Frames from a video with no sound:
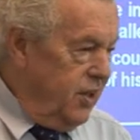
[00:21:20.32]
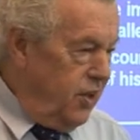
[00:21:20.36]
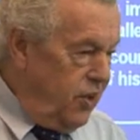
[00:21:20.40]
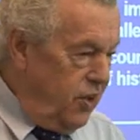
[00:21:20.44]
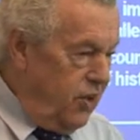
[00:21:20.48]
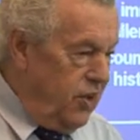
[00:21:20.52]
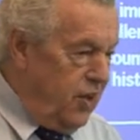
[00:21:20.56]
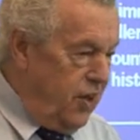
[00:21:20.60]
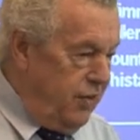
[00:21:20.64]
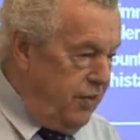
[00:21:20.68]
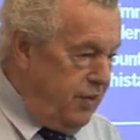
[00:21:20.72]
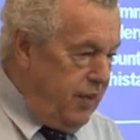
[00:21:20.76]

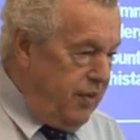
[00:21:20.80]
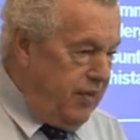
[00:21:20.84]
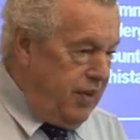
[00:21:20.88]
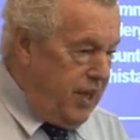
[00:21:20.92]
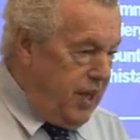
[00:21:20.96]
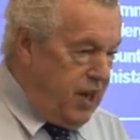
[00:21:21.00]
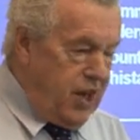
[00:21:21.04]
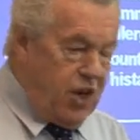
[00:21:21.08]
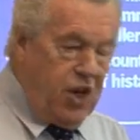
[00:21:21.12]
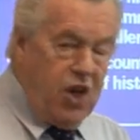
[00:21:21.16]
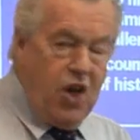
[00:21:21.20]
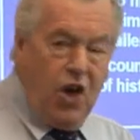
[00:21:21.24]
You know, if you ever
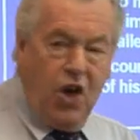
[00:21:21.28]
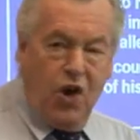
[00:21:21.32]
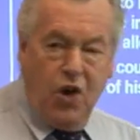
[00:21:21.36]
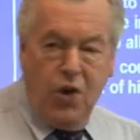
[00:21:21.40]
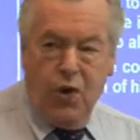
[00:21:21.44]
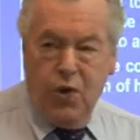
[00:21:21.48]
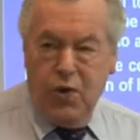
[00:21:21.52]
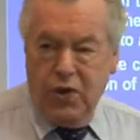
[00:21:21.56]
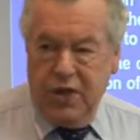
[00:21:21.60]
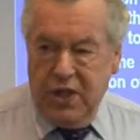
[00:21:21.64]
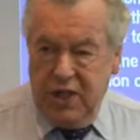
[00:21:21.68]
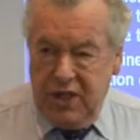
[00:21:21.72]
get a
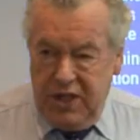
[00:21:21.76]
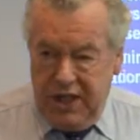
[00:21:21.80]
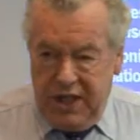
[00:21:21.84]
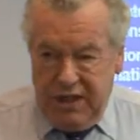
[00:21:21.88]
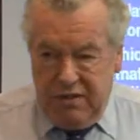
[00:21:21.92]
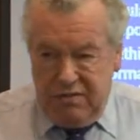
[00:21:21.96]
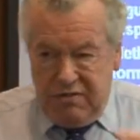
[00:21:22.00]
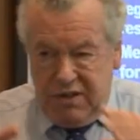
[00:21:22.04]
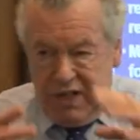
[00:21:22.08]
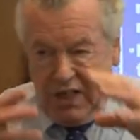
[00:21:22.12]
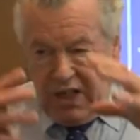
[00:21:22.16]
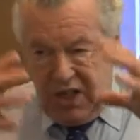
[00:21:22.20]
cold and you
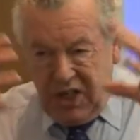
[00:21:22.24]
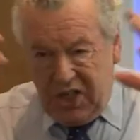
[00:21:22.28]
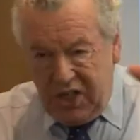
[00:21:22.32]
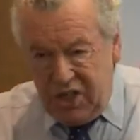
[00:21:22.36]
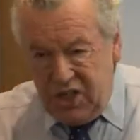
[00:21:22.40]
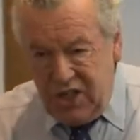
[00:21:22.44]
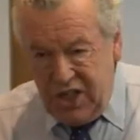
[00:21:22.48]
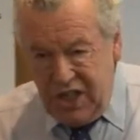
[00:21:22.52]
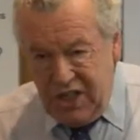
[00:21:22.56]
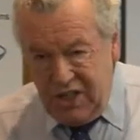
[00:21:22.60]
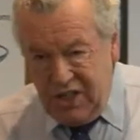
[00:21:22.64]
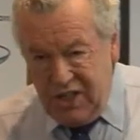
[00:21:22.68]
get really
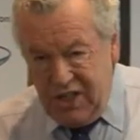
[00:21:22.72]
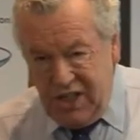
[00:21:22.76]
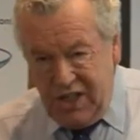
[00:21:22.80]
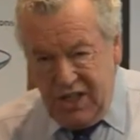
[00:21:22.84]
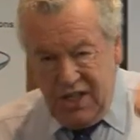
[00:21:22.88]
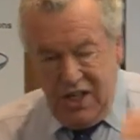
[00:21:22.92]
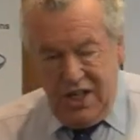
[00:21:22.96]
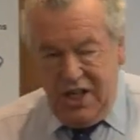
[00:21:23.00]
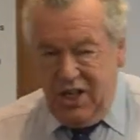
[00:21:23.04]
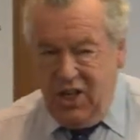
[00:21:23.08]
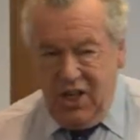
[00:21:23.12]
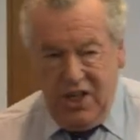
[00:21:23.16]

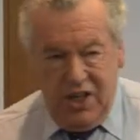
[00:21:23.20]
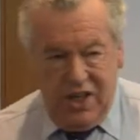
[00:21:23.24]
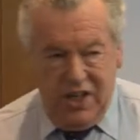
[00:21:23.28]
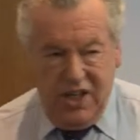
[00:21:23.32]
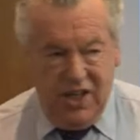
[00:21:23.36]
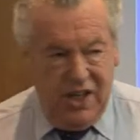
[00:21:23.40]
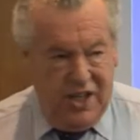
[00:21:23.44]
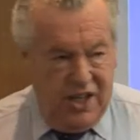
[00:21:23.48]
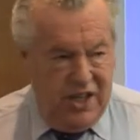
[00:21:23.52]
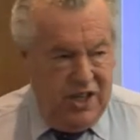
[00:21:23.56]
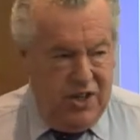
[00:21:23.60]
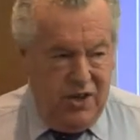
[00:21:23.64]
congested,
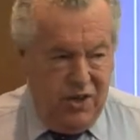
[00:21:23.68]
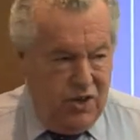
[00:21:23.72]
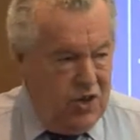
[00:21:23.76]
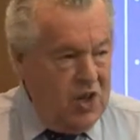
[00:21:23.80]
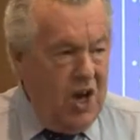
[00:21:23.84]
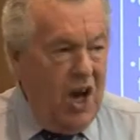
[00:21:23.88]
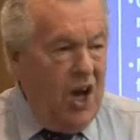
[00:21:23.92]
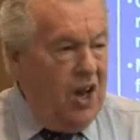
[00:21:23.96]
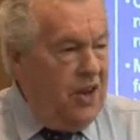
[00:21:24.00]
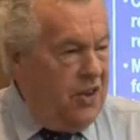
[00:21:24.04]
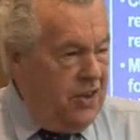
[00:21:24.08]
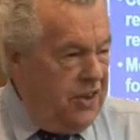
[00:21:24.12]
you
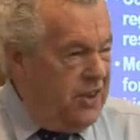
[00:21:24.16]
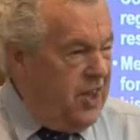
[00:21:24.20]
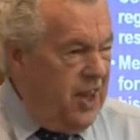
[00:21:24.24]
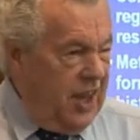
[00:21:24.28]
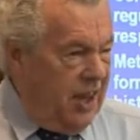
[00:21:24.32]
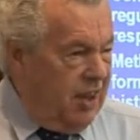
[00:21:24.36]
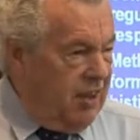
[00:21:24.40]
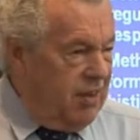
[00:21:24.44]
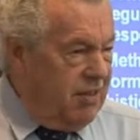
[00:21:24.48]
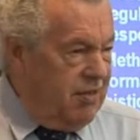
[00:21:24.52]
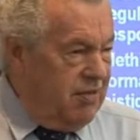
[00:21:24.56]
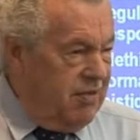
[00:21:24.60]
can't
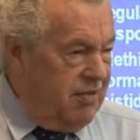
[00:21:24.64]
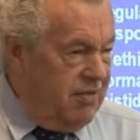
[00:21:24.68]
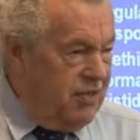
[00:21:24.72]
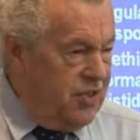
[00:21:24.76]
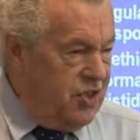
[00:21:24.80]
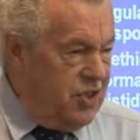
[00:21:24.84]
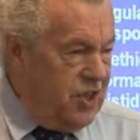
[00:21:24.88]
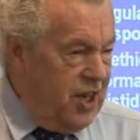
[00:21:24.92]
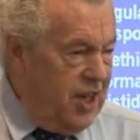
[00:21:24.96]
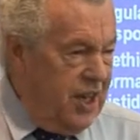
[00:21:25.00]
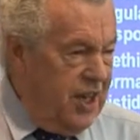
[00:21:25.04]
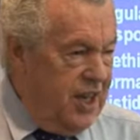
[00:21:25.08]
think
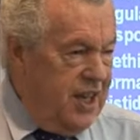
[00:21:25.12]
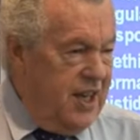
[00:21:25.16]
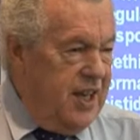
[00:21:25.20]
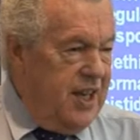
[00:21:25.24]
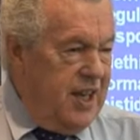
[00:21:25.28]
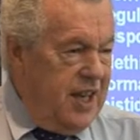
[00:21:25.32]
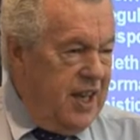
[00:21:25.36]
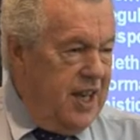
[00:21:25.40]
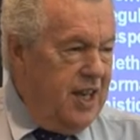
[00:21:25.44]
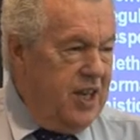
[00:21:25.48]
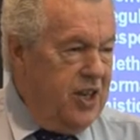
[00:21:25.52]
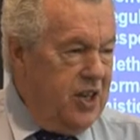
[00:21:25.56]
straight.
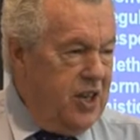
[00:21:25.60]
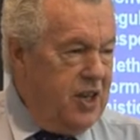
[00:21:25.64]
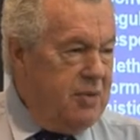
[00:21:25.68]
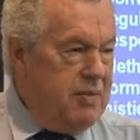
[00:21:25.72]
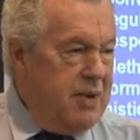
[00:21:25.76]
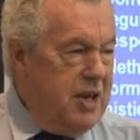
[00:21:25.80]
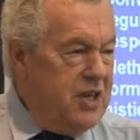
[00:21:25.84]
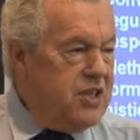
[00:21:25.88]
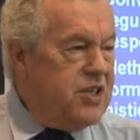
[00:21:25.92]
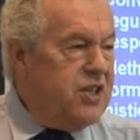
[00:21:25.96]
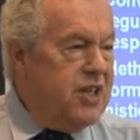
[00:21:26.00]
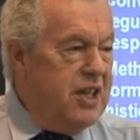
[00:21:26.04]
And you can
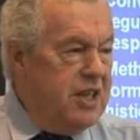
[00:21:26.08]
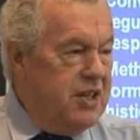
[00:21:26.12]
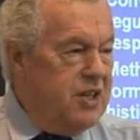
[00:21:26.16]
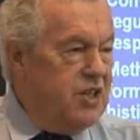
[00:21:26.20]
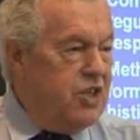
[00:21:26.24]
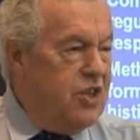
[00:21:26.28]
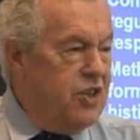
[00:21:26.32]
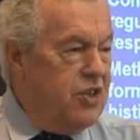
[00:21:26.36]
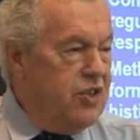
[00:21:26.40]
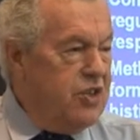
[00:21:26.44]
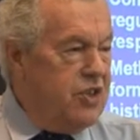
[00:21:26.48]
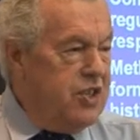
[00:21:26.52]
imagine then
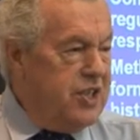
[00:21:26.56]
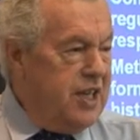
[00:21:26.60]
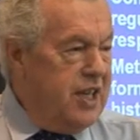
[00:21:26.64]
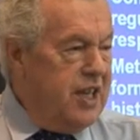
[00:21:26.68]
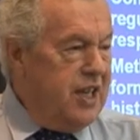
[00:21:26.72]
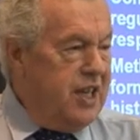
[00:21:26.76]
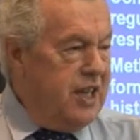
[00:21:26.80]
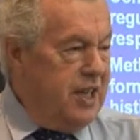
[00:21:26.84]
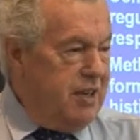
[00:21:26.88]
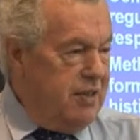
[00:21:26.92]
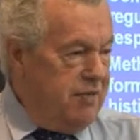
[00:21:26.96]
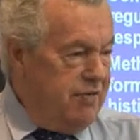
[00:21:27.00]
children
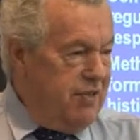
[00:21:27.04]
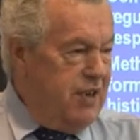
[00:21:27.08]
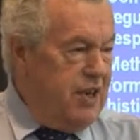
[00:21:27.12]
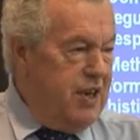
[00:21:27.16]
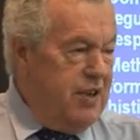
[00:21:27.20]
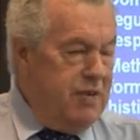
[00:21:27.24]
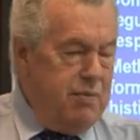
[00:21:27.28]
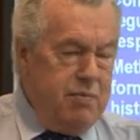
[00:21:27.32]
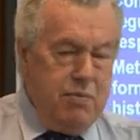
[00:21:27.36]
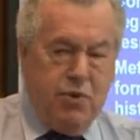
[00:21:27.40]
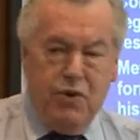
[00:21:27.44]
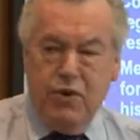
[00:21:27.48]
taking
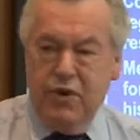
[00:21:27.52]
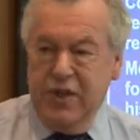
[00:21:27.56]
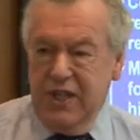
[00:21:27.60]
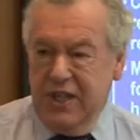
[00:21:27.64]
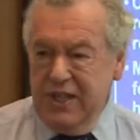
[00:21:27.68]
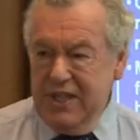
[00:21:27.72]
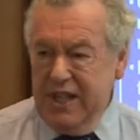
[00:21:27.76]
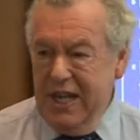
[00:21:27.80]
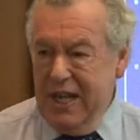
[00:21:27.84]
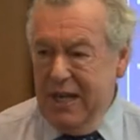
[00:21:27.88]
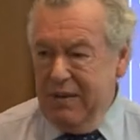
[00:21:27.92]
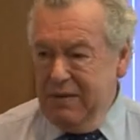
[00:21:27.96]
very important
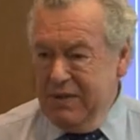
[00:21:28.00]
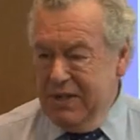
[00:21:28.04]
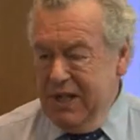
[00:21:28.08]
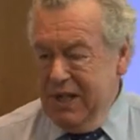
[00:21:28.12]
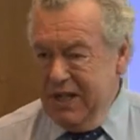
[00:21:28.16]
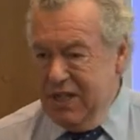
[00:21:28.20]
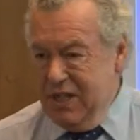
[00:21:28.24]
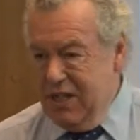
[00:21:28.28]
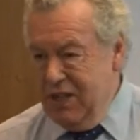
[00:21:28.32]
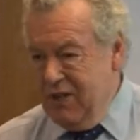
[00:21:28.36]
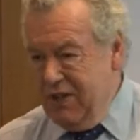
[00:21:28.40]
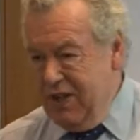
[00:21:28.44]
exams
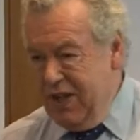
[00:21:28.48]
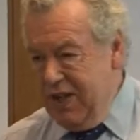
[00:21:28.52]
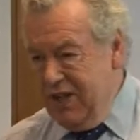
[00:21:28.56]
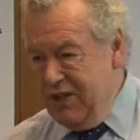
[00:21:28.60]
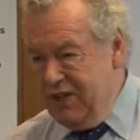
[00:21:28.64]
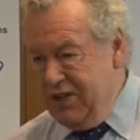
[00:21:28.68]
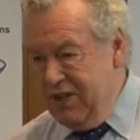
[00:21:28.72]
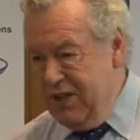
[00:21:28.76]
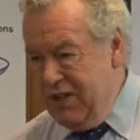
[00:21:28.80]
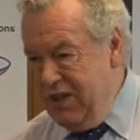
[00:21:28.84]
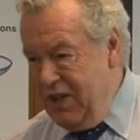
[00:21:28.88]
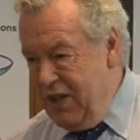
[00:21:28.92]
like
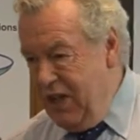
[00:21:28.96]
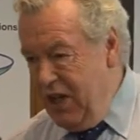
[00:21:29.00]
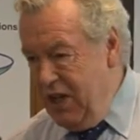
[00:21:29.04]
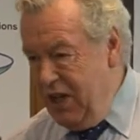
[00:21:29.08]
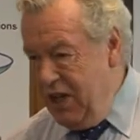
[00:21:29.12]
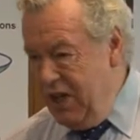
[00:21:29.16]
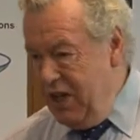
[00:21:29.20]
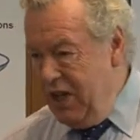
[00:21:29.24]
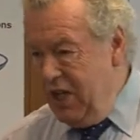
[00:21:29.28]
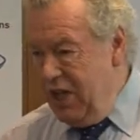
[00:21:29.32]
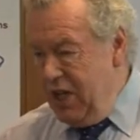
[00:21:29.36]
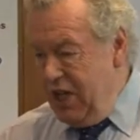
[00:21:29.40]
degrees or
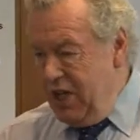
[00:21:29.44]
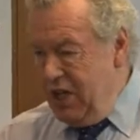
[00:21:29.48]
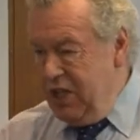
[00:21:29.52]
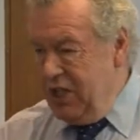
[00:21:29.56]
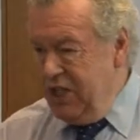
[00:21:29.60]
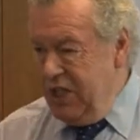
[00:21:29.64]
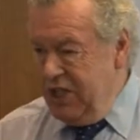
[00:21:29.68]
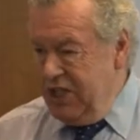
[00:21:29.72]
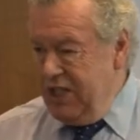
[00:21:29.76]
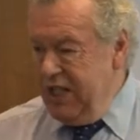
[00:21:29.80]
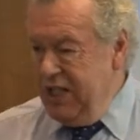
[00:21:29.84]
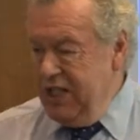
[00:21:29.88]

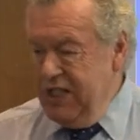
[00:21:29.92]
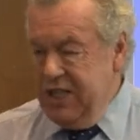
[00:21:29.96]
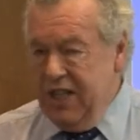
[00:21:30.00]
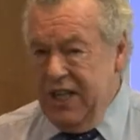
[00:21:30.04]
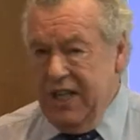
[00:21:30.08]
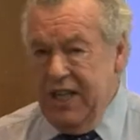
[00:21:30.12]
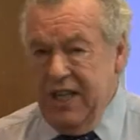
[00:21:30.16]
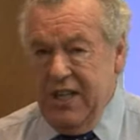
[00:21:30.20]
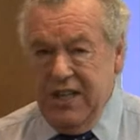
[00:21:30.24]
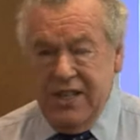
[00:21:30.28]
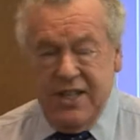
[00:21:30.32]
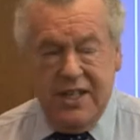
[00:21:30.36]

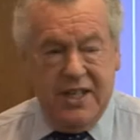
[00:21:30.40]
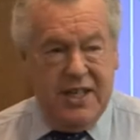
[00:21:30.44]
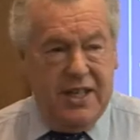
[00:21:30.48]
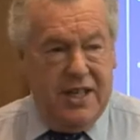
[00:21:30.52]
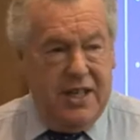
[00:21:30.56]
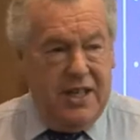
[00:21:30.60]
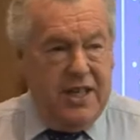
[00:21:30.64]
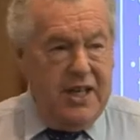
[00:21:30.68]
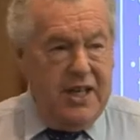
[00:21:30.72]
GCSEs,